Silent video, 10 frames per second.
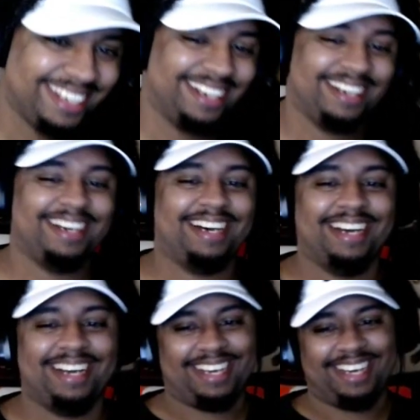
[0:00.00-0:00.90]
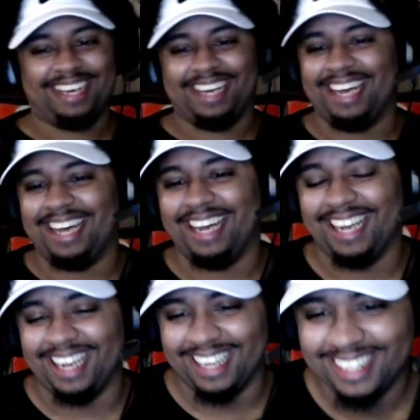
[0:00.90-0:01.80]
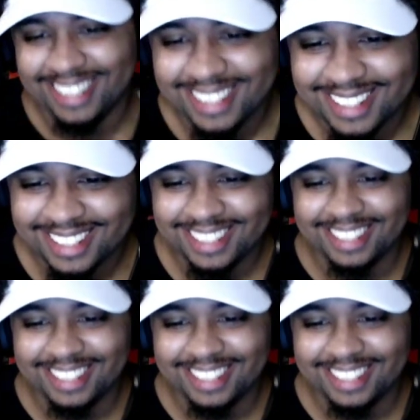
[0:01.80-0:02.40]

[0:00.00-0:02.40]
(not speaking)